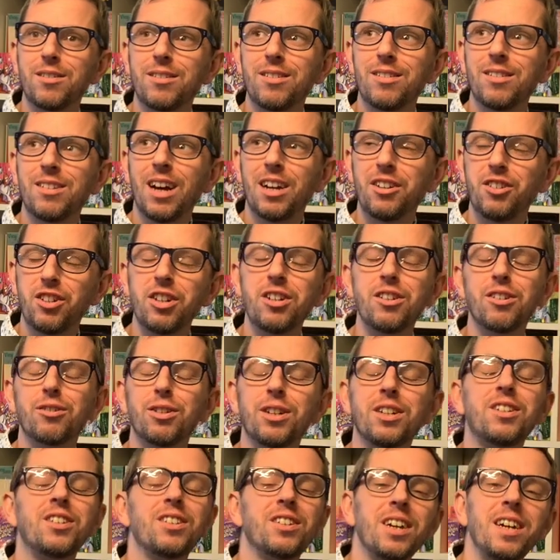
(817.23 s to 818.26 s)
I shouldn't
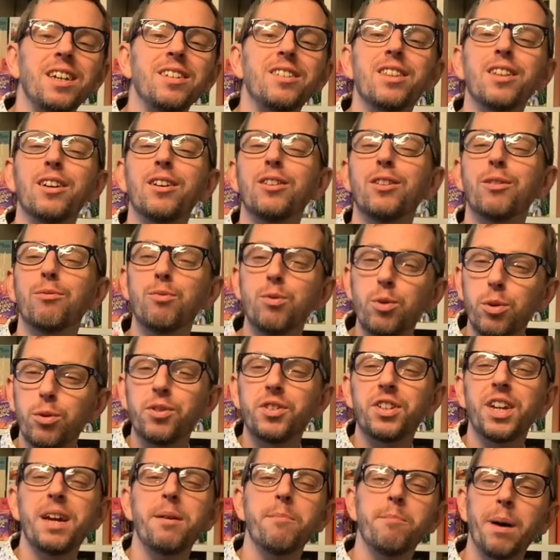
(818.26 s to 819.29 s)
criticise the rule
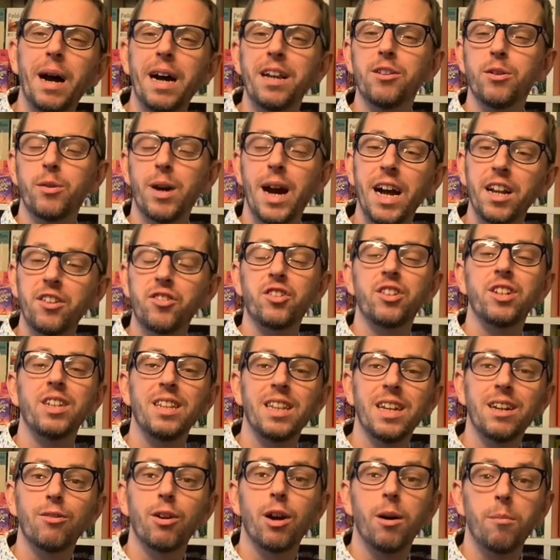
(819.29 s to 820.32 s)
set in Bandu. Actually,
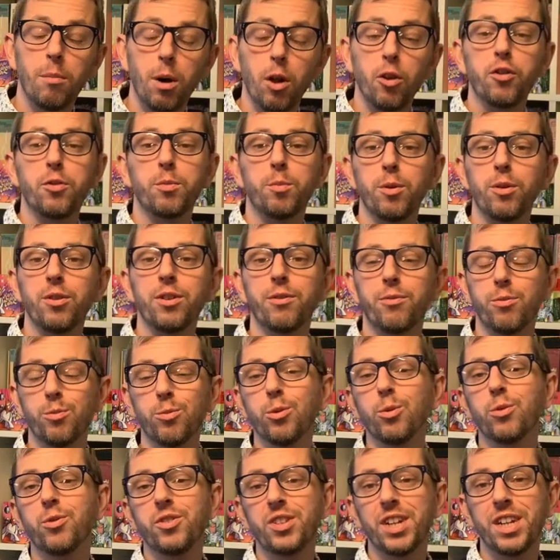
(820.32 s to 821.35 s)
there are multiple different
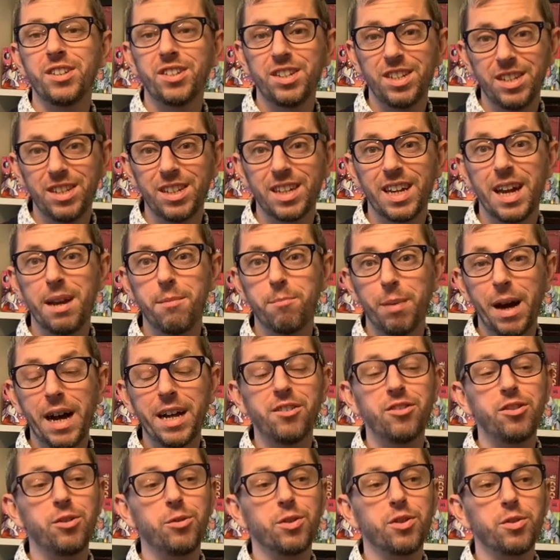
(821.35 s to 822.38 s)
rule sets in the game
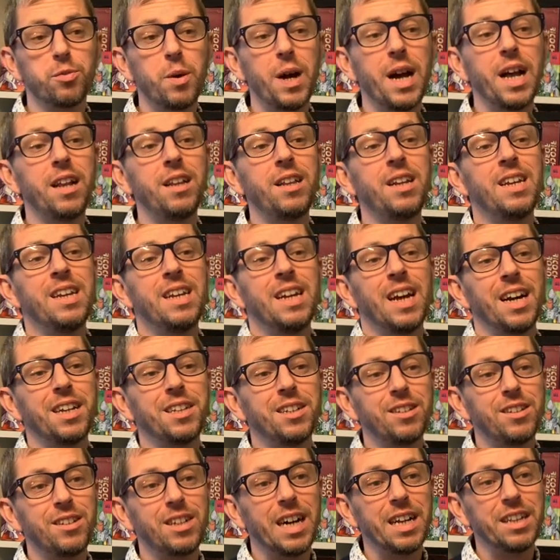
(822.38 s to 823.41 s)
Bandu as well,
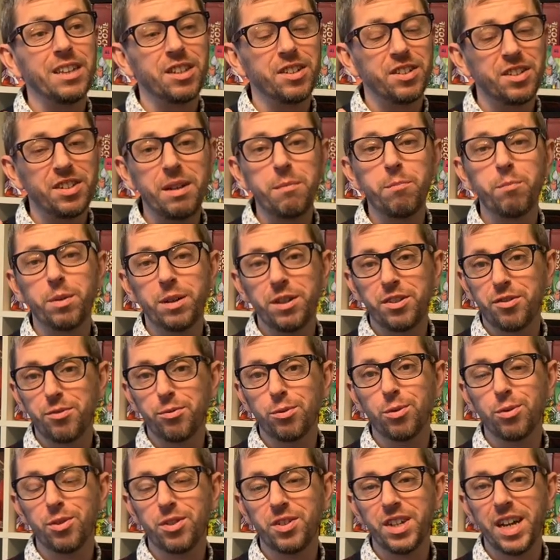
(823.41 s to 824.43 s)
and the simplest
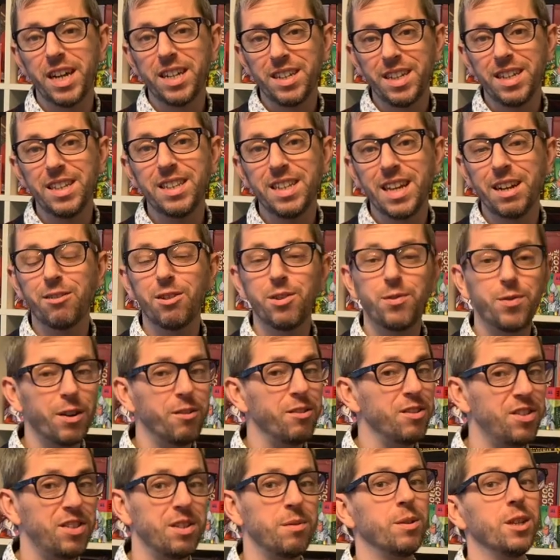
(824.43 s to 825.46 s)
rule set in there is
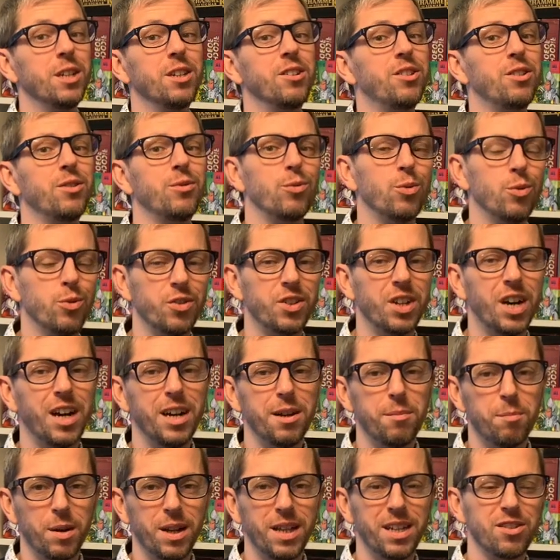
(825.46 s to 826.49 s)
very similar to the rules that
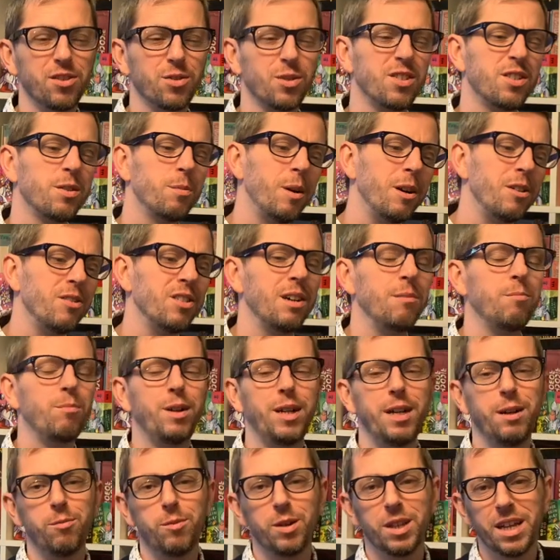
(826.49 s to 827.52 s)
I play. So I suppose I'm
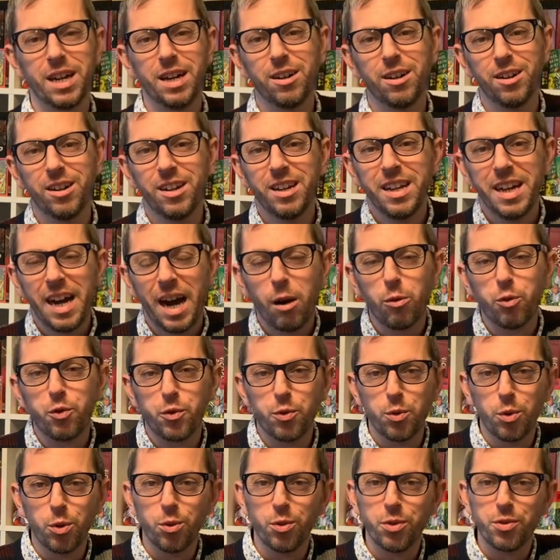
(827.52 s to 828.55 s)
playing with house
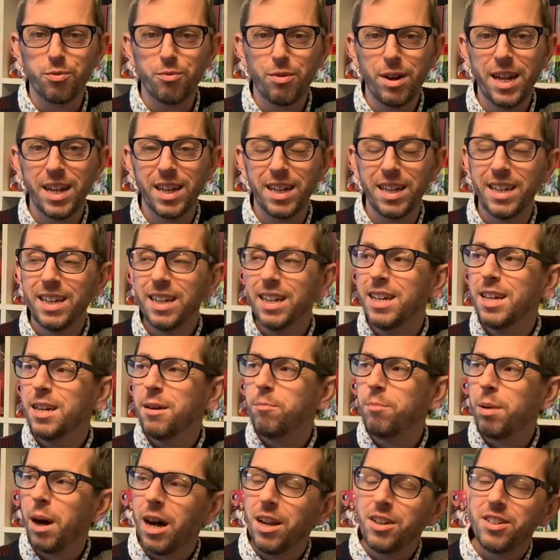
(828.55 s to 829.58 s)
rules, really.
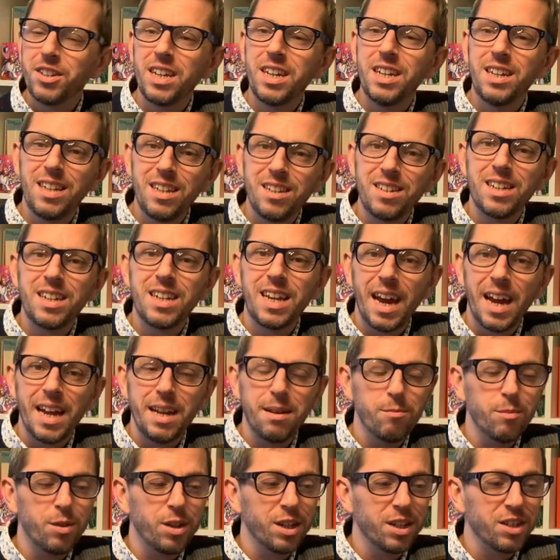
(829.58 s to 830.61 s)
But it is a
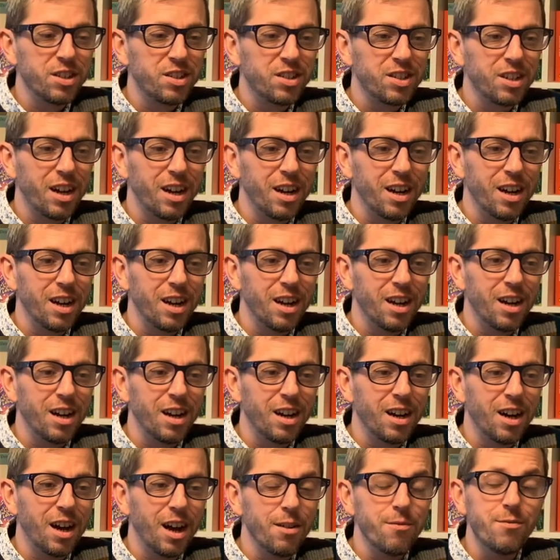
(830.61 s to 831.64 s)
game that
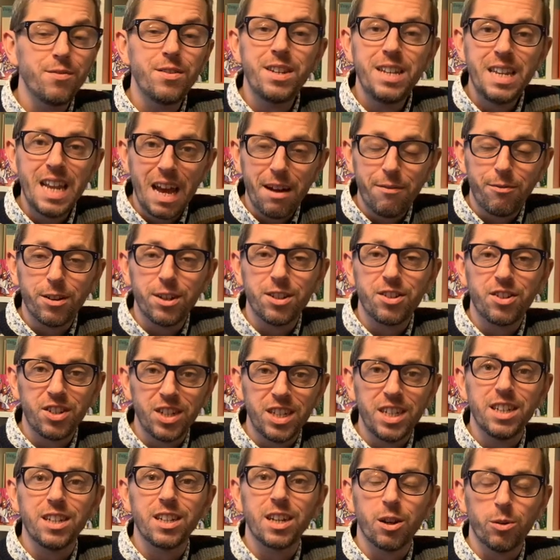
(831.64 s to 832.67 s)
I've never
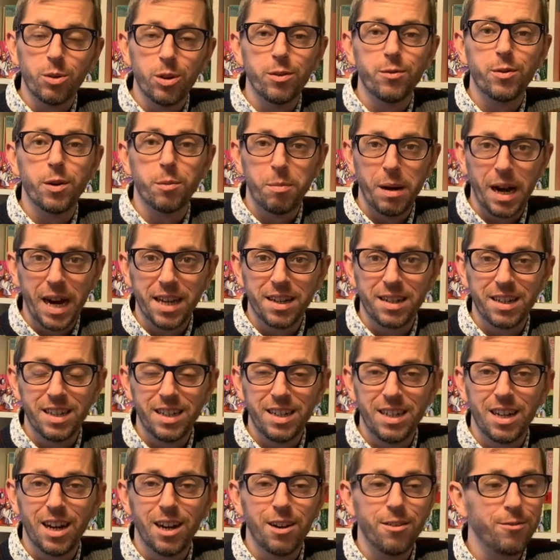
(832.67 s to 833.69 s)
seen go over
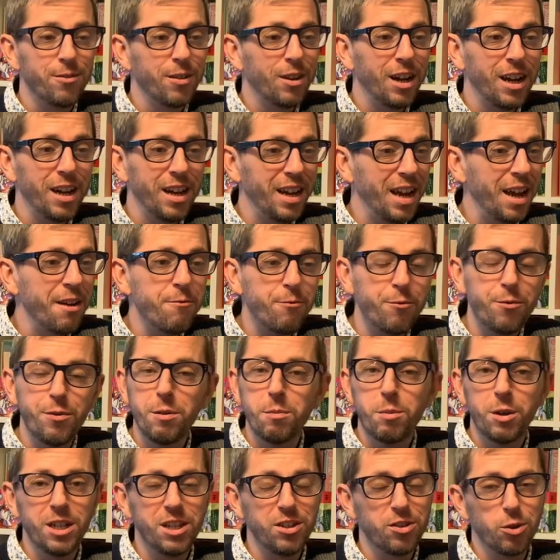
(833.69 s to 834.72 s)
badly.
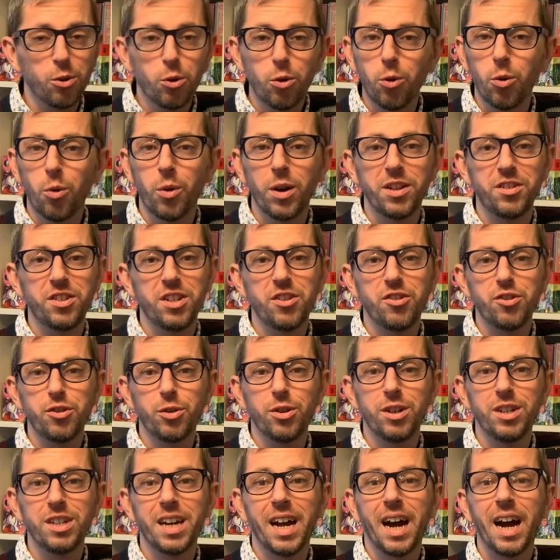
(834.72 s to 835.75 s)
Everybody's always
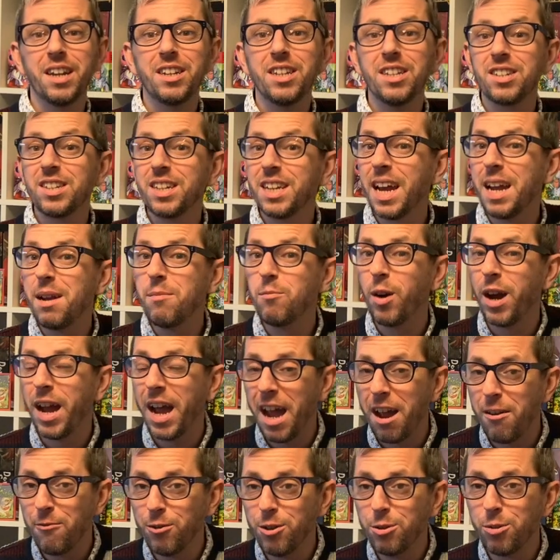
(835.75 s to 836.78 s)
enjoyed it, and it's a game where
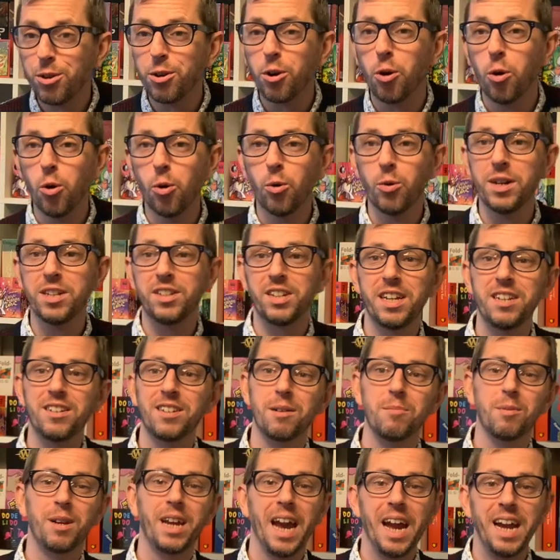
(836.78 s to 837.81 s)
everyone always ends
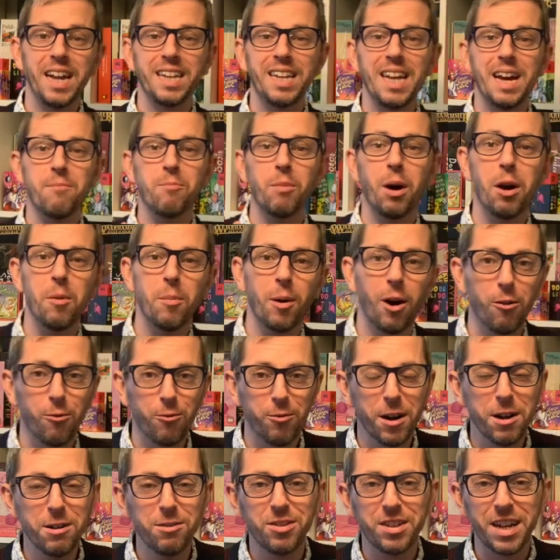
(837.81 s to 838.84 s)
up getting their mobile
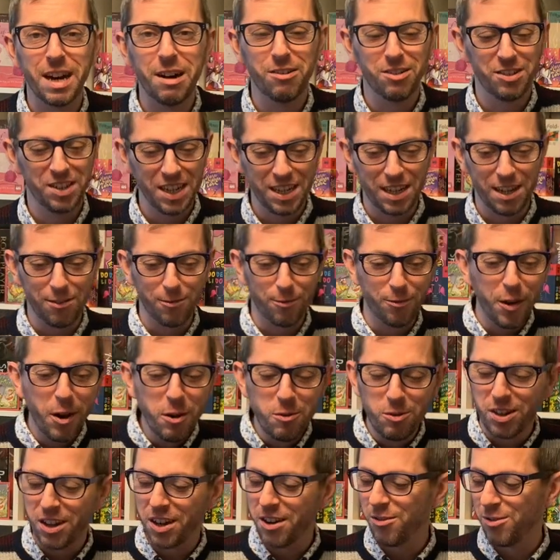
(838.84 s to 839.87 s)
phones out and taking
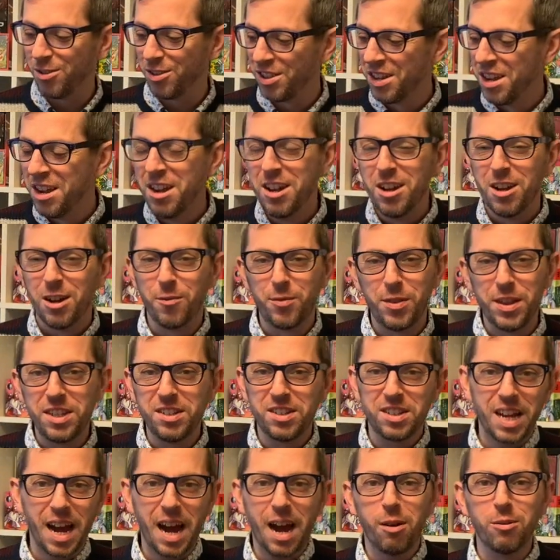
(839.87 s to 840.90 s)
photos of
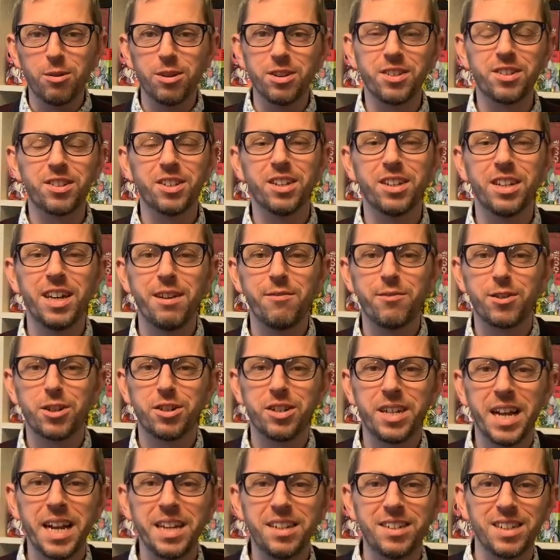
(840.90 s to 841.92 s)
these towers that they've
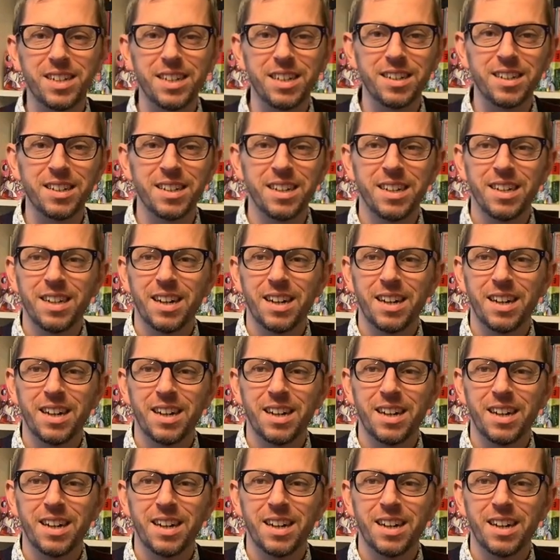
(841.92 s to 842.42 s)
created.